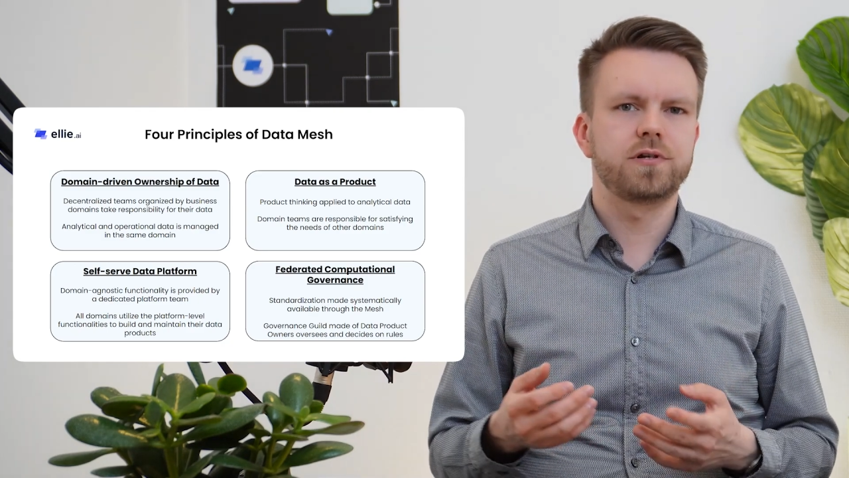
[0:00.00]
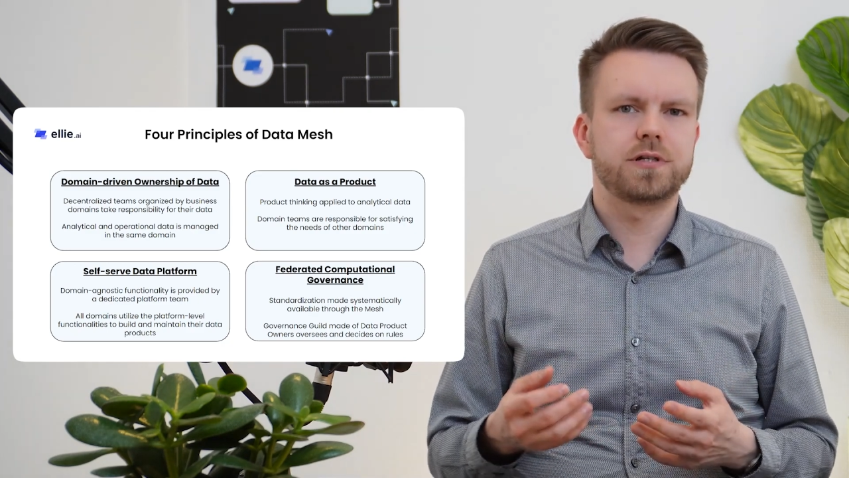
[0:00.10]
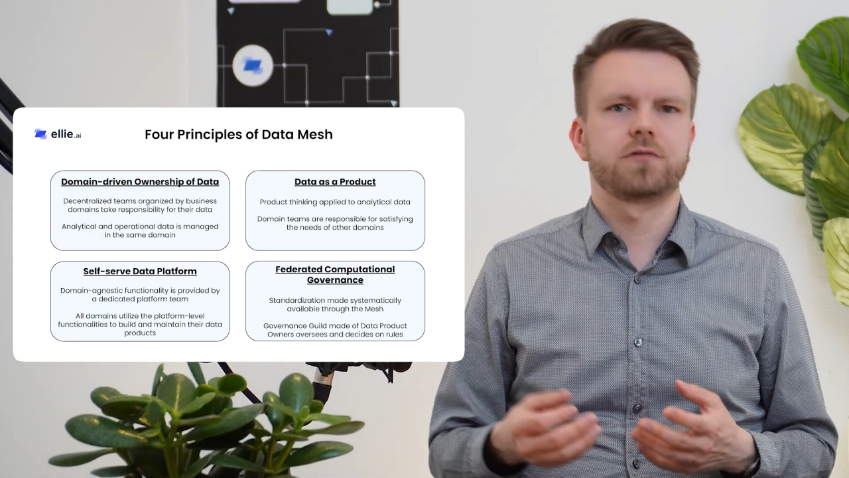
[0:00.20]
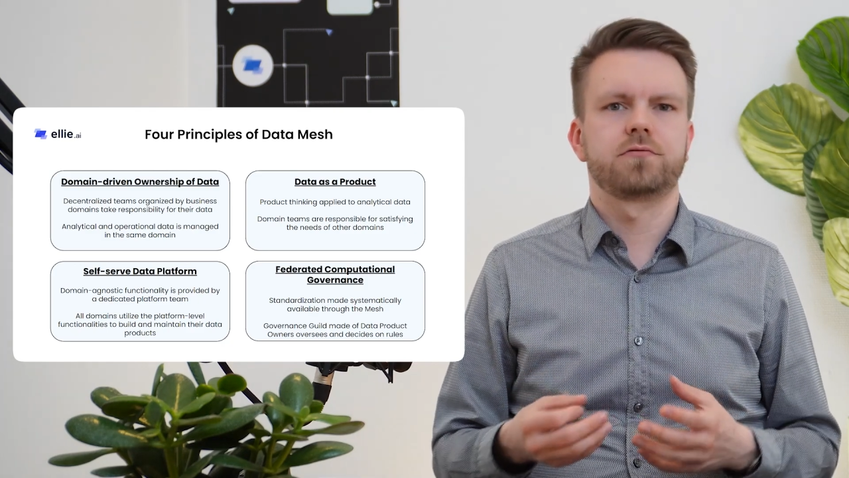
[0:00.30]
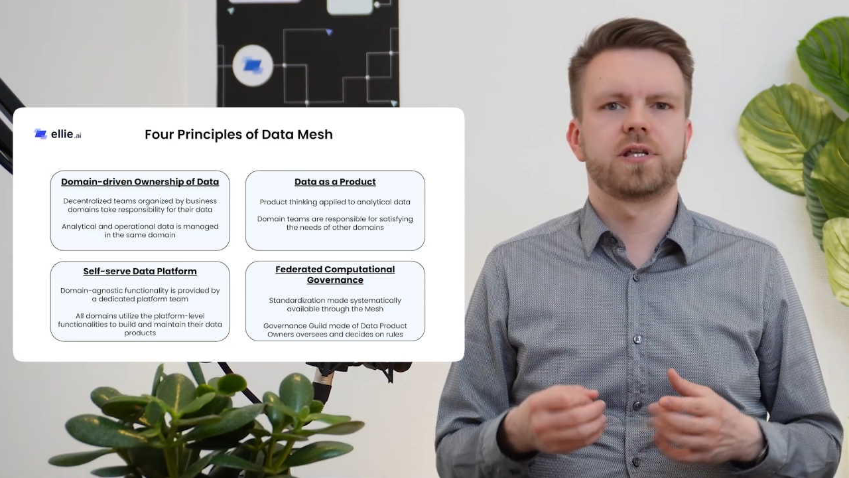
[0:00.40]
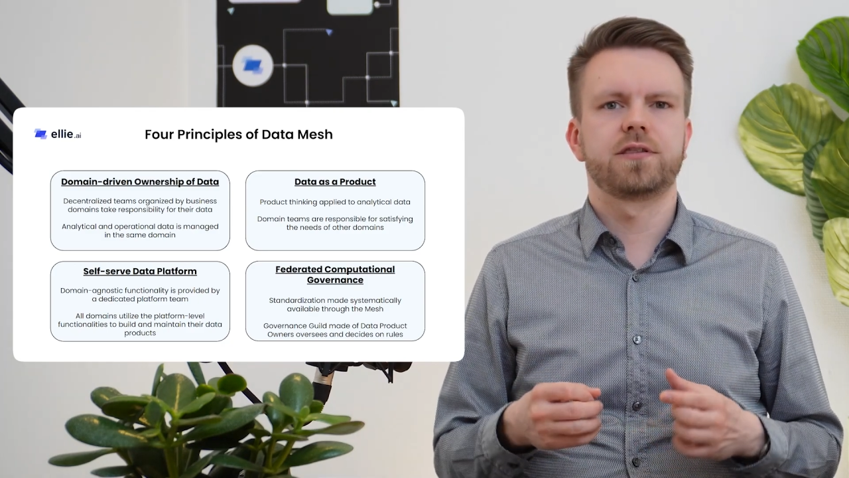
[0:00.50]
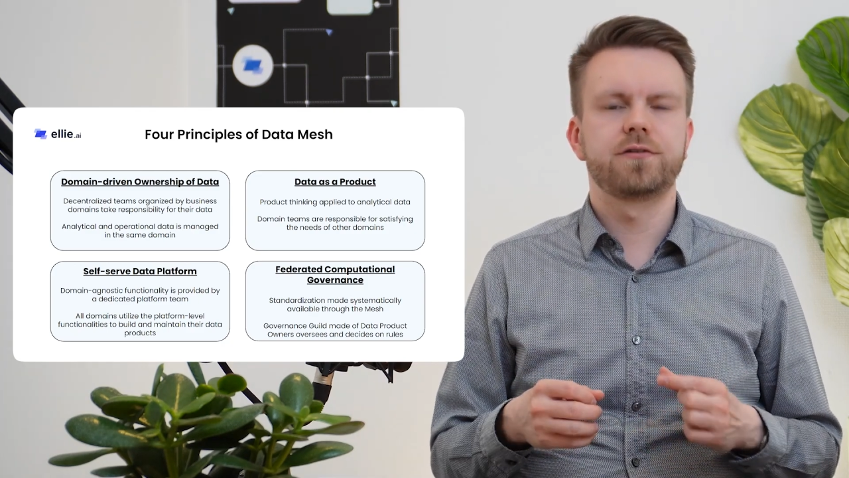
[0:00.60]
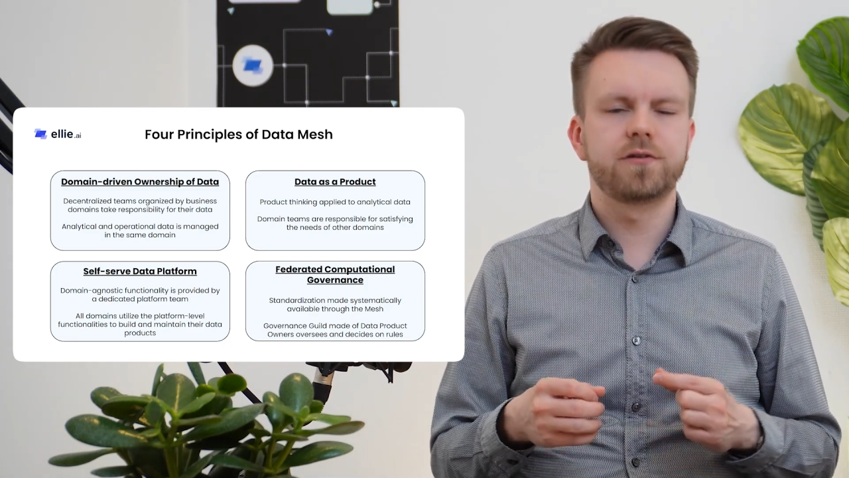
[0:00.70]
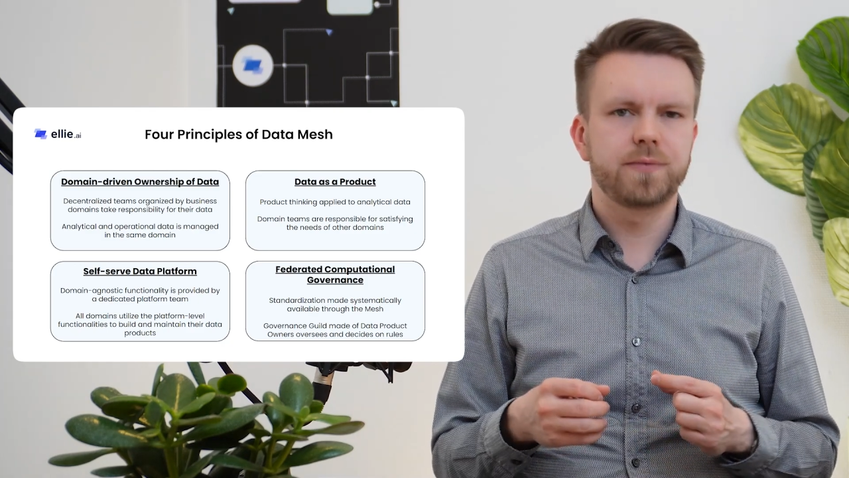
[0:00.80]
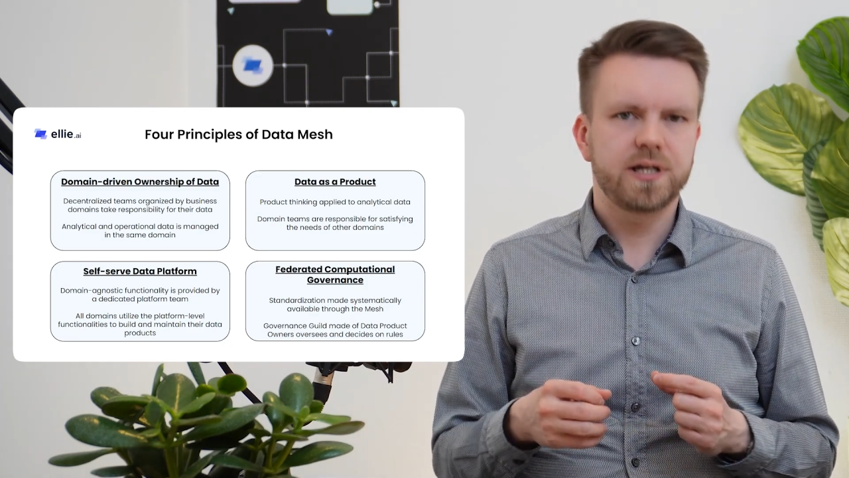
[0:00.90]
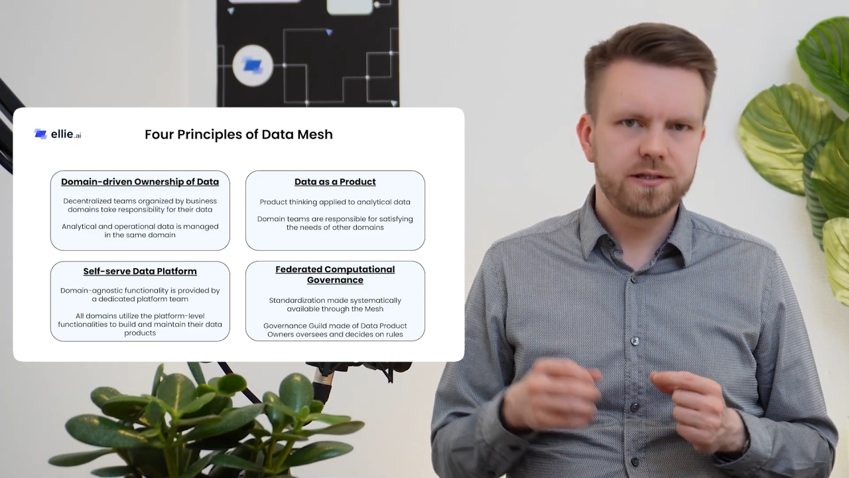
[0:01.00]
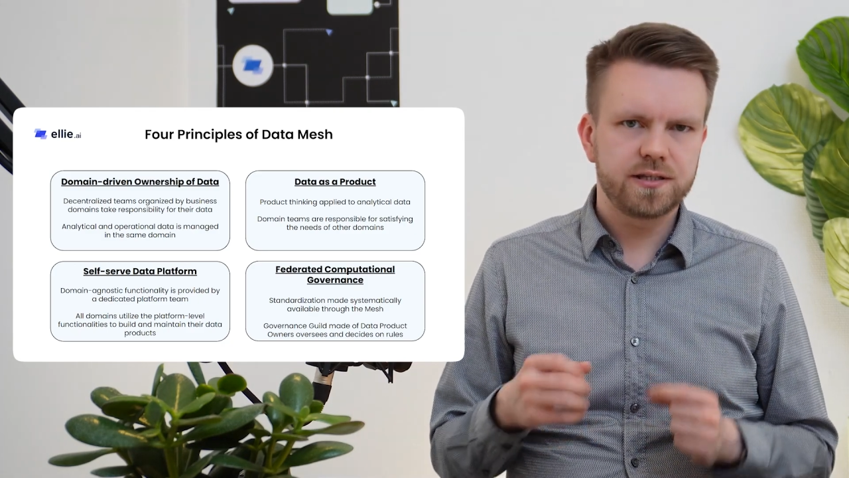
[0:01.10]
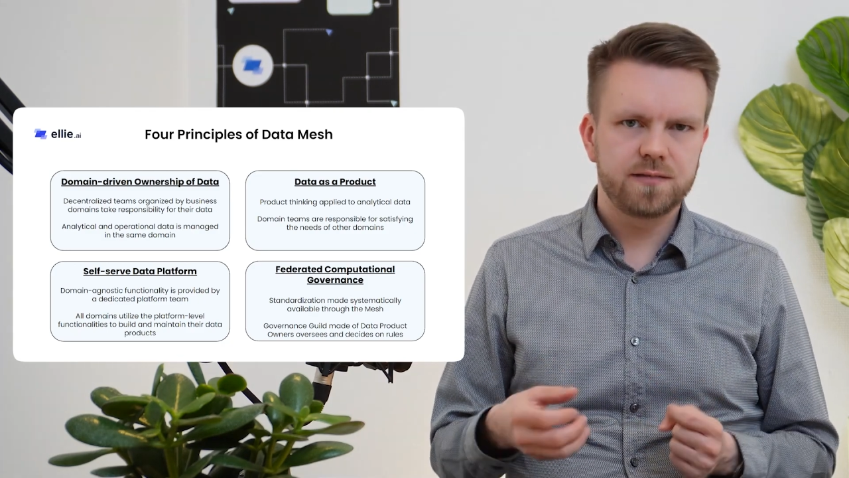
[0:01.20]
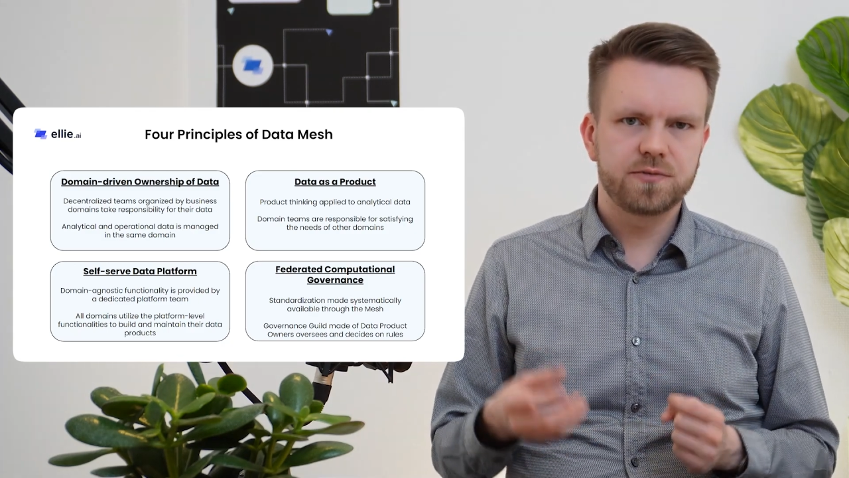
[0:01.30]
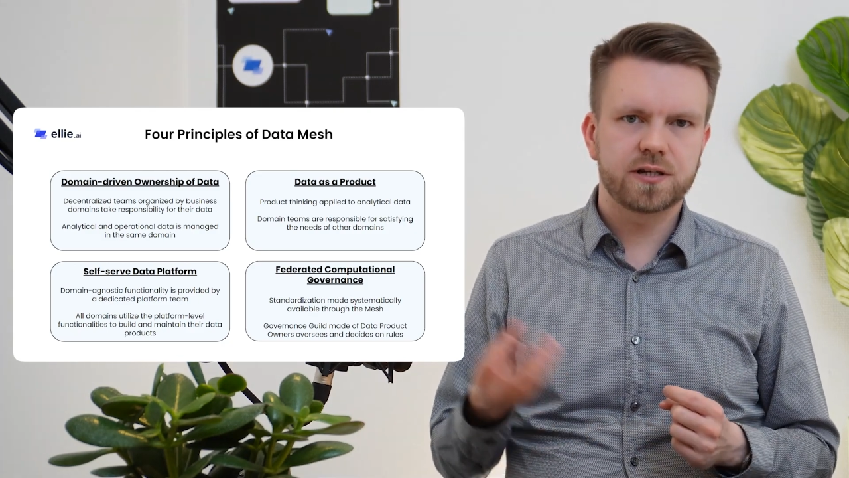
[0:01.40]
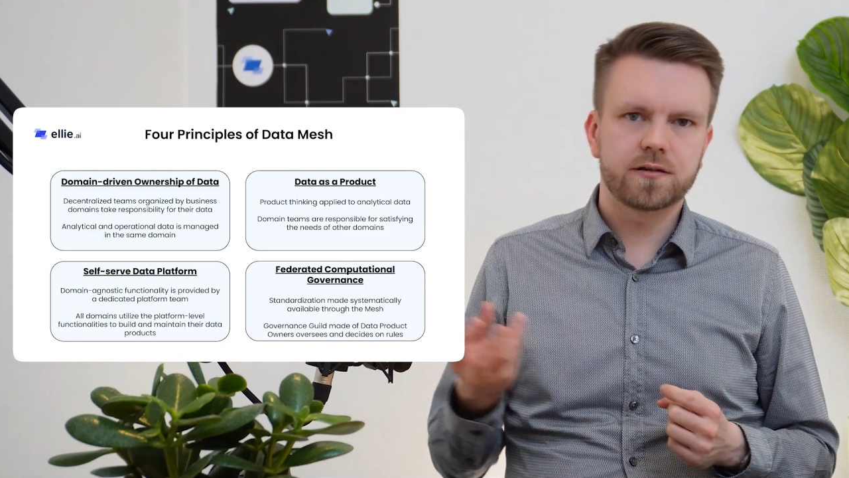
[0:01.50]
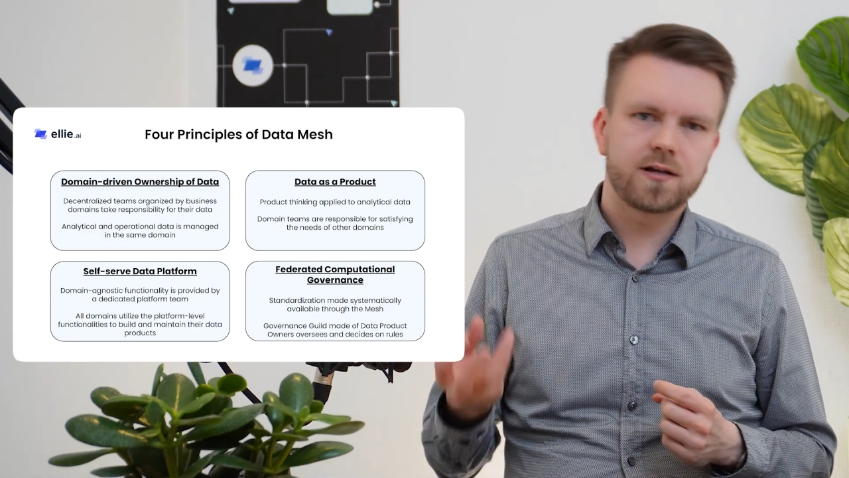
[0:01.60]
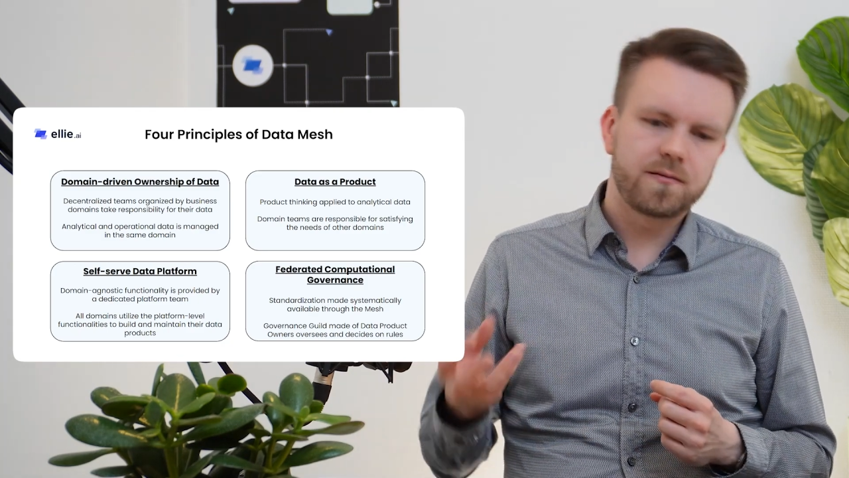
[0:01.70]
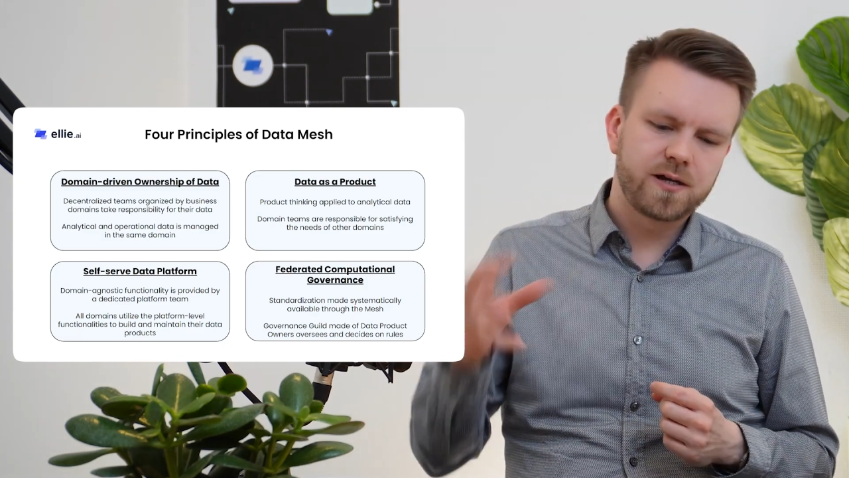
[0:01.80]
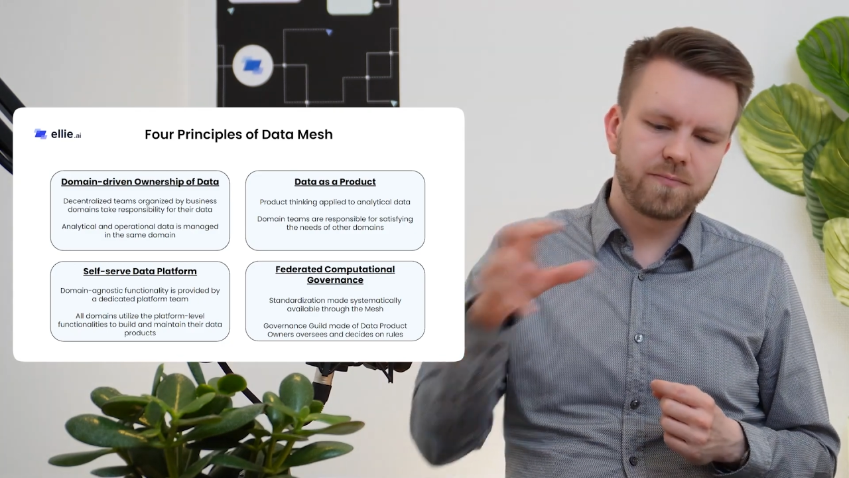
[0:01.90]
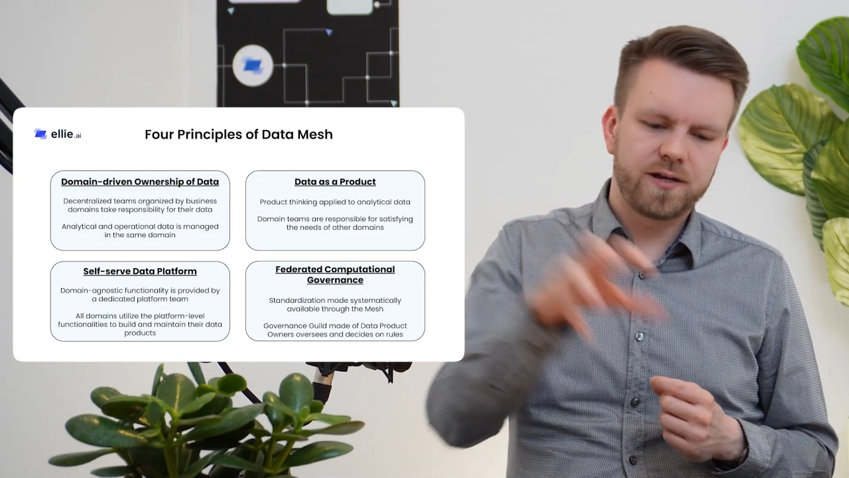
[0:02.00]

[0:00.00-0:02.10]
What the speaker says: so that the domain teams can come up